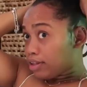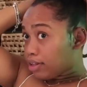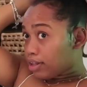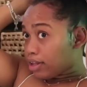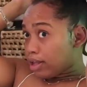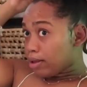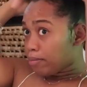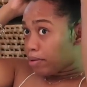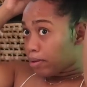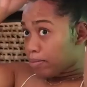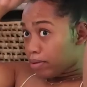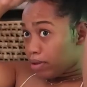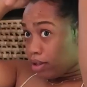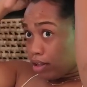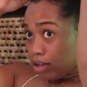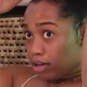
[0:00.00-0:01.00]
yeah,
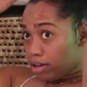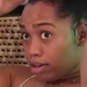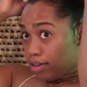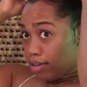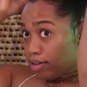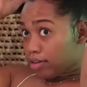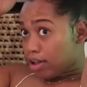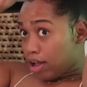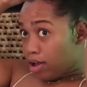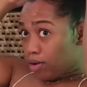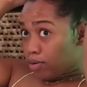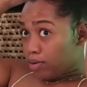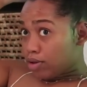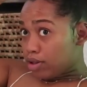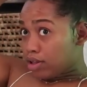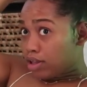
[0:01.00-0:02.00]
baby, this is
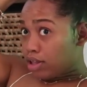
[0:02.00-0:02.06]
how